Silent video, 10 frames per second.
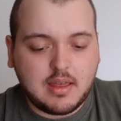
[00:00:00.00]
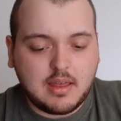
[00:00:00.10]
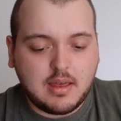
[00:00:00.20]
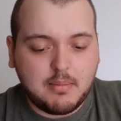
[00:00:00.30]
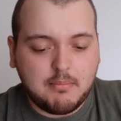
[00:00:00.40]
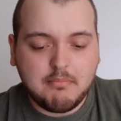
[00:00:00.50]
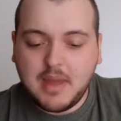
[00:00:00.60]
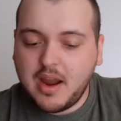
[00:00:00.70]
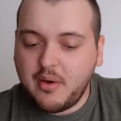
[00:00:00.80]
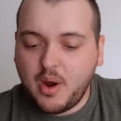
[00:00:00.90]

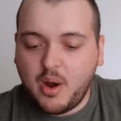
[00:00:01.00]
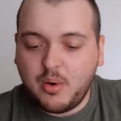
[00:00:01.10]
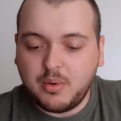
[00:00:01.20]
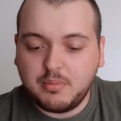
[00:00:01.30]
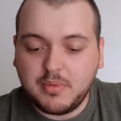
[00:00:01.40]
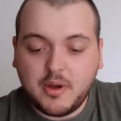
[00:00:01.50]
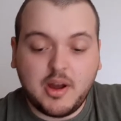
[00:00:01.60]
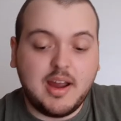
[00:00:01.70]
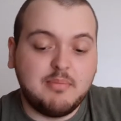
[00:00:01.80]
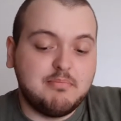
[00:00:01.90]
Camaro. All
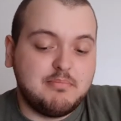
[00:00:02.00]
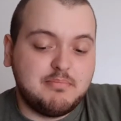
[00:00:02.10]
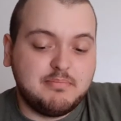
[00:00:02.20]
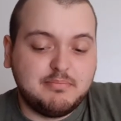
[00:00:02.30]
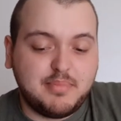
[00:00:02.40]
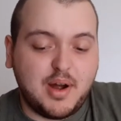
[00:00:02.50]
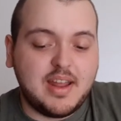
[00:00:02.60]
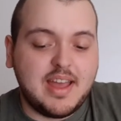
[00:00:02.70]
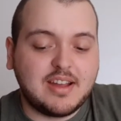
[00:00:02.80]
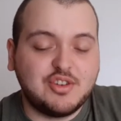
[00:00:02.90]
right.
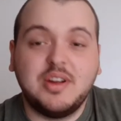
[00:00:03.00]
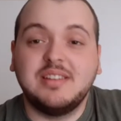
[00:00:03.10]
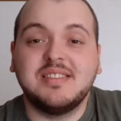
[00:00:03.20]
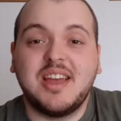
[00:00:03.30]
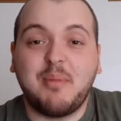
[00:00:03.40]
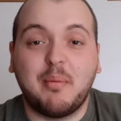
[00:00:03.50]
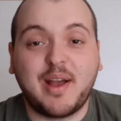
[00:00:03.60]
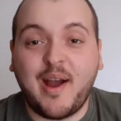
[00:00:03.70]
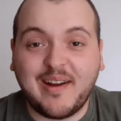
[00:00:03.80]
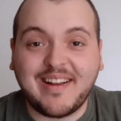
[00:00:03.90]
Pontiac Trans Am. I'm a
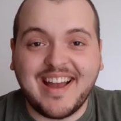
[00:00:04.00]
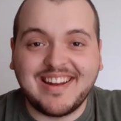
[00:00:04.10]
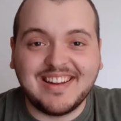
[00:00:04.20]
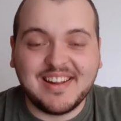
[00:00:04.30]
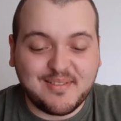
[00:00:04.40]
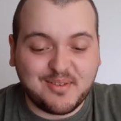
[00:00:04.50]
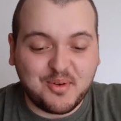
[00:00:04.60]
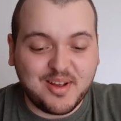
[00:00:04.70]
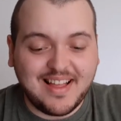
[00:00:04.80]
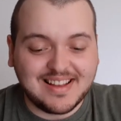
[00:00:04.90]
car guy and I didn't even
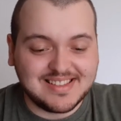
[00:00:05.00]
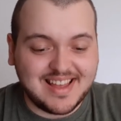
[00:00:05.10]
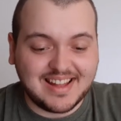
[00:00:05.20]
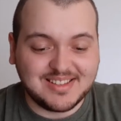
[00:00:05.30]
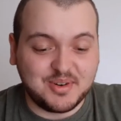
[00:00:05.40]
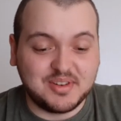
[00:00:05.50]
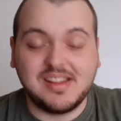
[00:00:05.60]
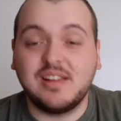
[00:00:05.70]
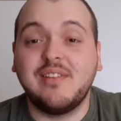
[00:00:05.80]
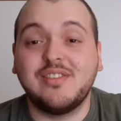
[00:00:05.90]
realize that or
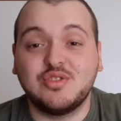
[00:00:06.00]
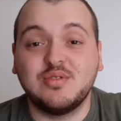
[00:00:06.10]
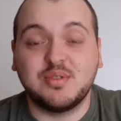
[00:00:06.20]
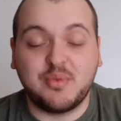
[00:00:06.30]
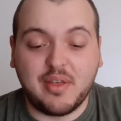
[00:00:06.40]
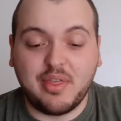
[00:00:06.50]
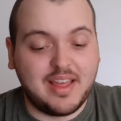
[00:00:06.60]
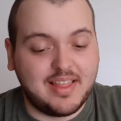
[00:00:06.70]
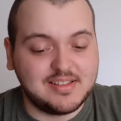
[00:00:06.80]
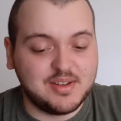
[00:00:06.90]
didn't even choose the right
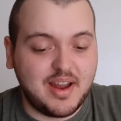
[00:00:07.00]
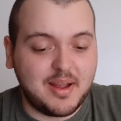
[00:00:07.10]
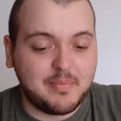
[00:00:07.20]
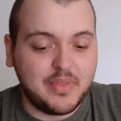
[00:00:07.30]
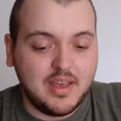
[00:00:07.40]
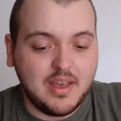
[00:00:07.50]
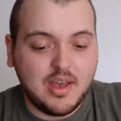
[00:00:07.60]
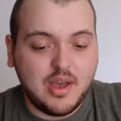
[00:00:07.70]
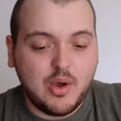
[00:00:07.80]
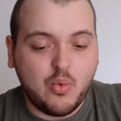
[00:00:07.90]
thing. That's all right.
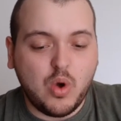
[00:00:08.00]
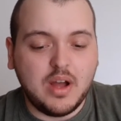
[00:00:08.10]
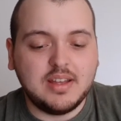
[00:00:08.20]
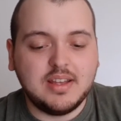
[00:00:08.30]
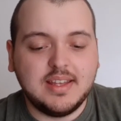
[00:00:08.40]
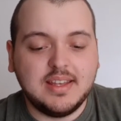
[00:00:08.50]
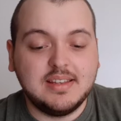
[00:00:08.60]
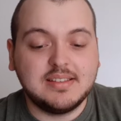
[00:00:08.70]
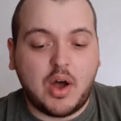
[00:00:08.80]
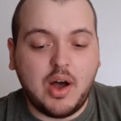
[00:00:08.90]
What
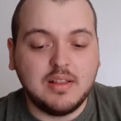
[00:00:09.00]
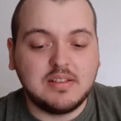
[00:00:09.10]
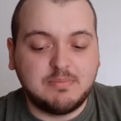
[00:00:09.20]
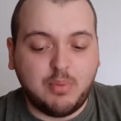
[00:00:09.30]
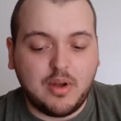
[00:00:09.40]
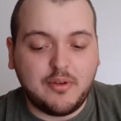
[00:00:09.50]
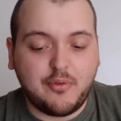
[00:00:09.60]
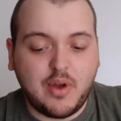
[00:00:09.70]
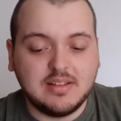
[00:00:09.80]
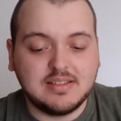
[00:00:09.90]
is Holly's
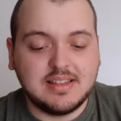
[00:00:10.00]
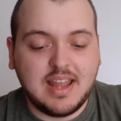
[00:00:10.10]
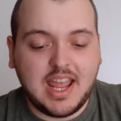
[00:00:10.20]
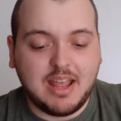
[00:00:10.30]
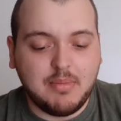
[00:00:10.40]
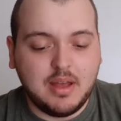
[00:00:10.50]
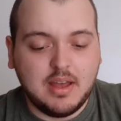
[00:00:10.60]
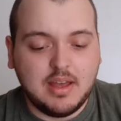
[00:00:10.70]
boyfriend's name?